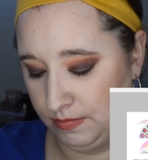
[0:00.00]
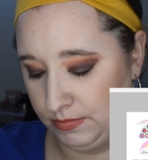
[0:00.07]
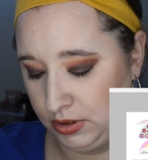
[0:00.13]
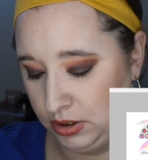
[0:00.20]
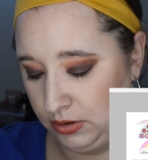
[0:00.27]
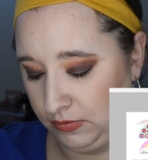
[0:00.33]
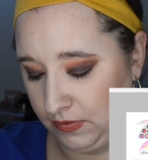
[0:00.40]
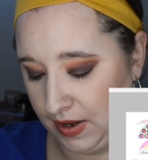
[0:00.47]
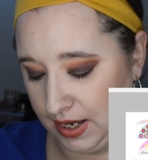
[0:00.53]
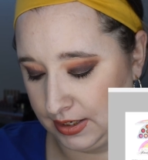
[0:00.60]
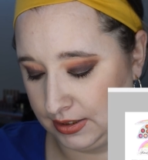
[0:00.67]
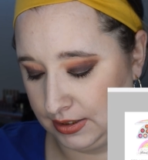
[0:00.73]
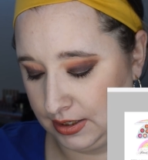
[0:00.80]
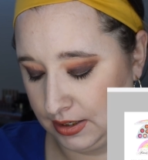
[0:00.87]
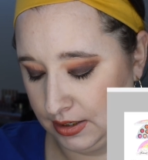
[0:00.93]
Too
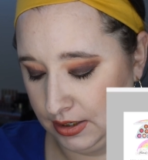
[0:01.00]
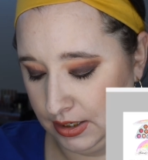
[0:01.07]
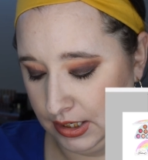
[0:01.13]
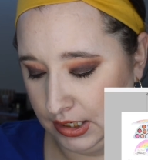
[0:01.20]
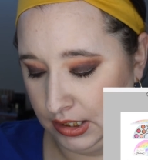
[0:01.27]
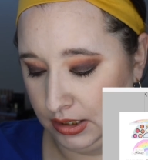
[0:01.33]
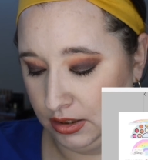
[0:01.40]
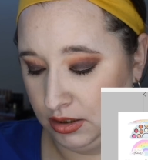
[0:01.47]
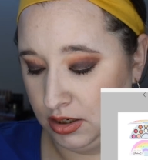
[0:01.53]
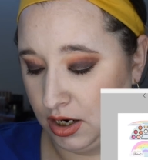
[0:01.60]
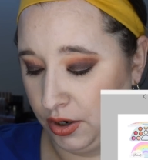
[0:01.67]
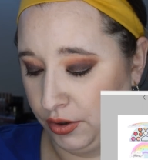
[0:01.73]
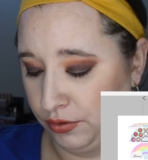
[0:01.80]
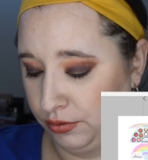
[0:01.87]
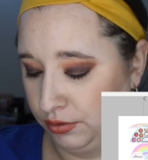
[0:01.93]
Faced,
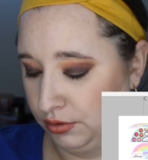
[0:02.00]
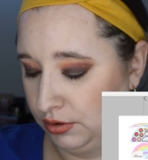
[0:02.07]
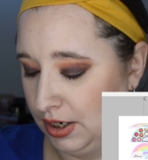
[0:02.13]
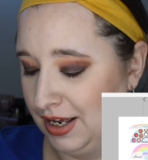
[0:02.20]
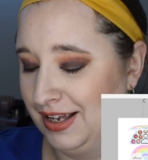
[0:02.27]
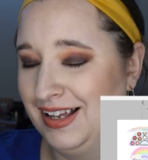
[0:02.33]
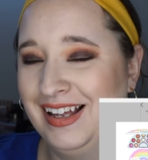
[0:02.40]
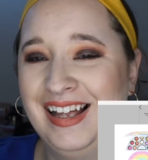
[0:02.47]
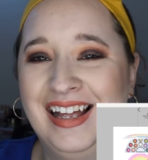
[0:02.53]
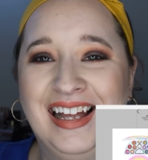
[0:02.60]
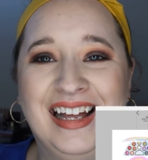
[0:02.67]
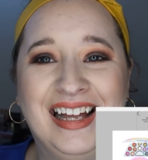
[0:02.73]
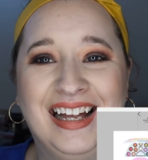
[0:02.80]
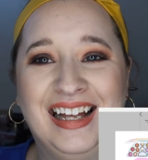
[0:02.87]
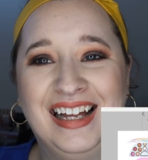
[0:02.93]
no.
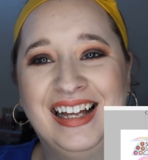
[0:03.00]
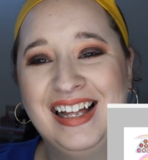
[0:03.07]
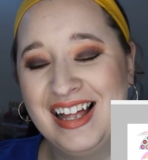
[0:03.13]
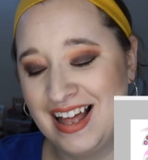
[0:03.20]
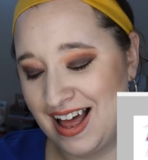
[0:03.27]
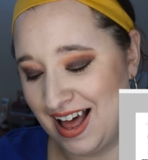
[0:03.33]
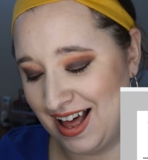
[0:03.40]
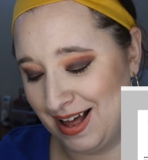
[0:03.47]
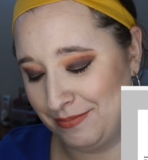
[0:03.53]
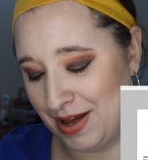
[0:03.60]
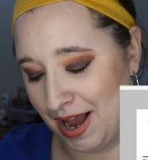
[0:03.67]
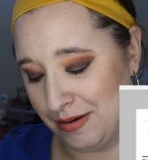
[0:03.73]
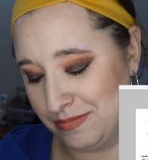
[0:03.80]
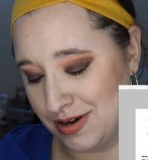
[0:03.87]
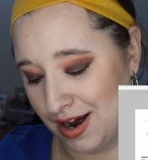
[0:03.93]

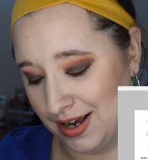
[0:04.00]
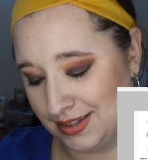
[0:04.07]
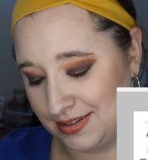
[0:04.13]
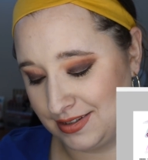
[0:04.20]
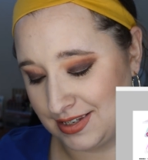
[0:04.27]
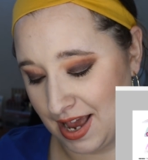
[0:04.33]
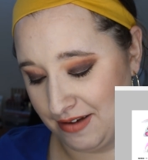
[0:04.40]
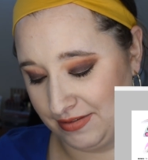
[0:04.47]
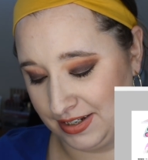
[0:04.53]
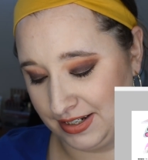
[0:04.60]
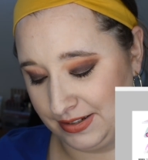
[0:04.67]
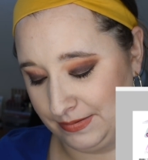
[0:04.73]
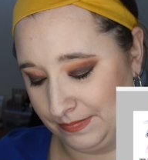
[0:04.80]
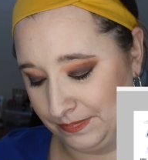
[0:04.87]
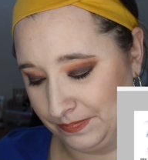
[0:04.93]
I'm not
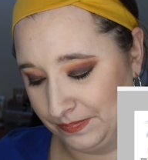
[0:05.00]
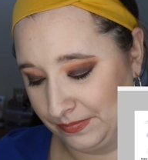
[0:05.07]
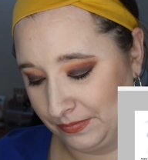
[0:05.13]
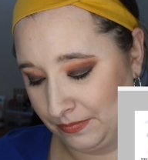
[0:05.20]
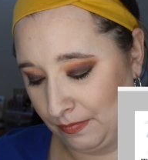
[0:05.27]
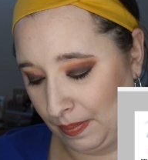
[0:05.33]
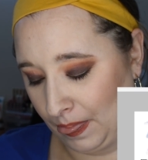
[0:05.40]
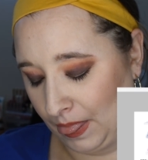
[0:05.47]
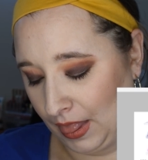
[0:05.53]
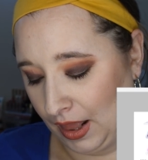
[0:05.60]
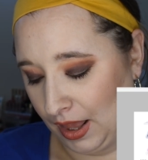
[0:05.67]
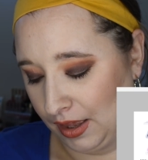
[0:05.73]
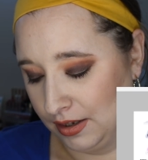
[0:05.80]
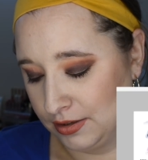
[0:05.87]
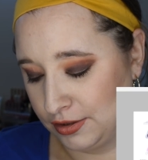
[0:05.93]
7.
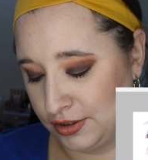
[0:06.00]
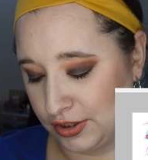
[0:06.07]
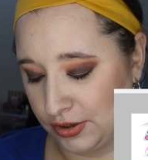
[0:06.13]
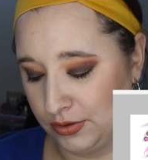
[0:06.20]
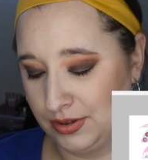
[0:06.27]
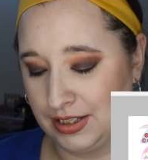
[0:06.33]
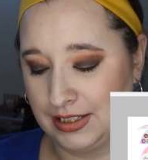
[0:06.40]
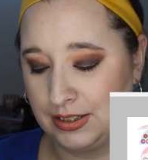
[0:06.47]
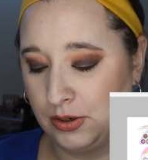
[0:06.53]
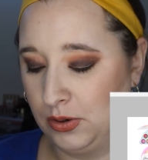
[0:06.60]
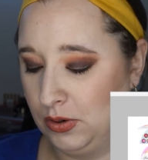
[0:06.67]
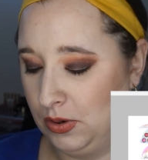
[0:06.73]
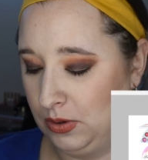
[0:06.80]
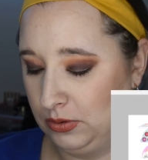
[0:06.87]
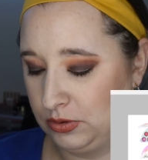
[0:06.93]
So
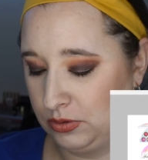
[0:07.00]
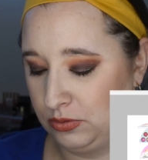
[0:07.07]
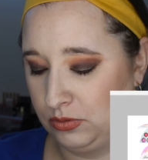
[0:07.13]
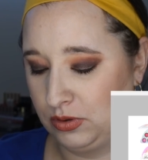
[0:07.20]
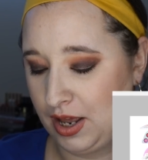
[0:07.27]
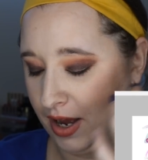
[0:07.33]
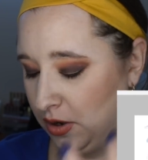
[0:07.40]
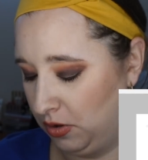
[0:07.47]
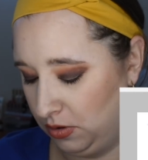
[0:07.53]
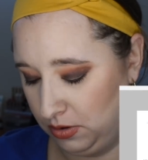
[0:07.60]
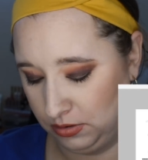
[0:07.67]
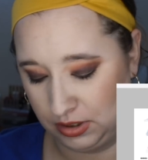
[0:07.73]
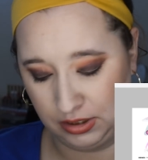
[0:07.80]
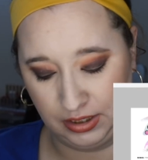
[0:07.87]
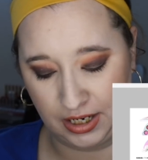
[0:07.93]
that
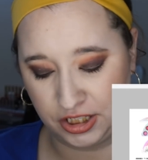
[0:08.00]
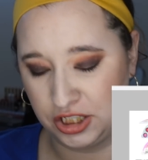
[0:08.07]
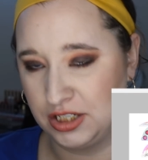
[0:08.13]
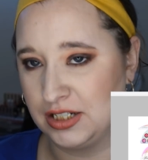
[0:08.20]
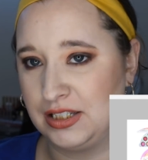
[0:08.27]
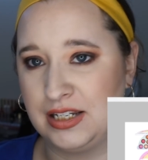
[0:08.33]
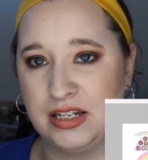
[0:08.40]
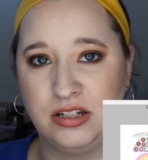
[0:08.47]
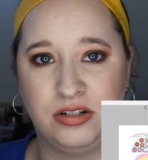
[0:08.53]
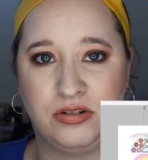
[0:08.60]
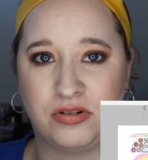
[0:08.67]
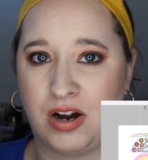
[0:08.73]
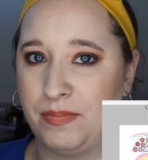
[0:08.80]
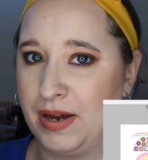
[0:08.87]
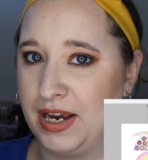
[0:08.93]
whole collection just didn't
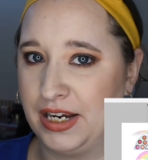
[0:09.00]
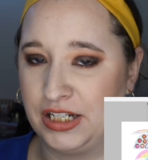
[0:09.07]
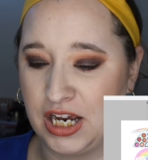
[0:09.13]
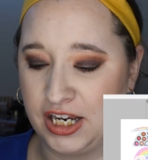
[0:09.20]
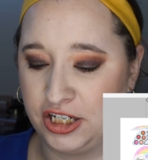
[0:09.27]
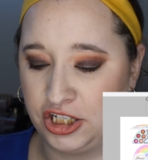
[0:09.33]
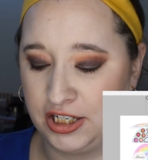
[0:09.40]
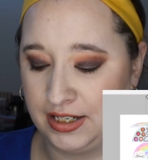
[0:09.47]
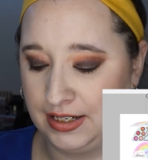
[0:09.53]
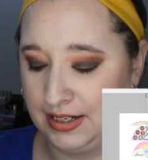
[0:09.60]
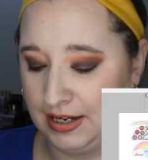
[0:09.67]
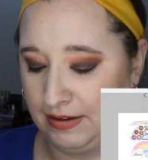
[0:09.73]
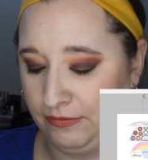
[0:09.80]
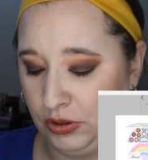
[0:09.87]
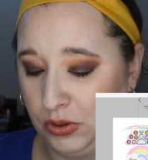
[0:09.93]
draw my attention.
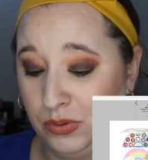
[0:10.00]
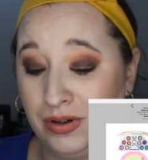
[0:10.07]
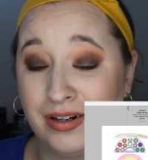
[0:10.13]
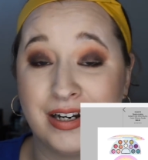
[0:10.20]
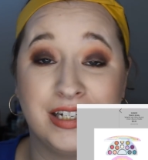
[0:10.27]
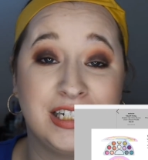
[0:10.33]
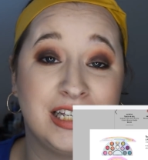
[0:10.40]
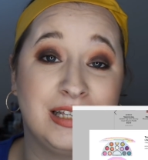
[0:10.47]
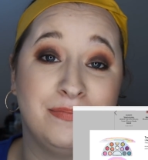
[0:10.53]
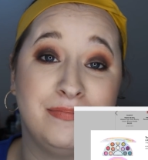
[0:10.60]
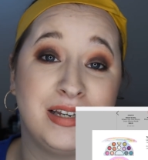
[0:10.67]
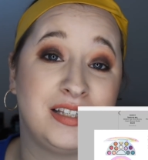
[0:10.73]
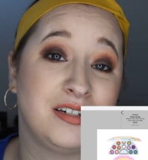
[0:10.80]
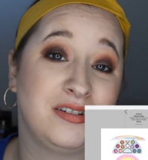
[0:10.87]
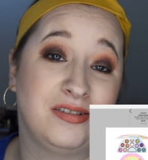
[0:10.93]
If you are into the
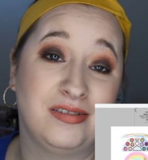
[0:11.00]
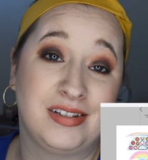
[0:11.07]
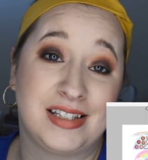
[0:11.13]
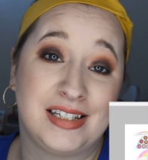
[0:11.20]
mystical